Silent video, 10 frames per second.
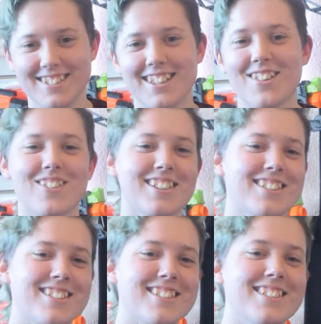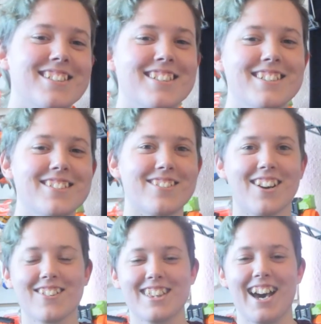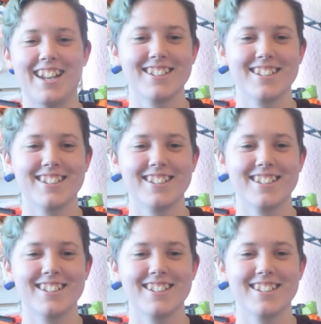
That works. We'll go with that.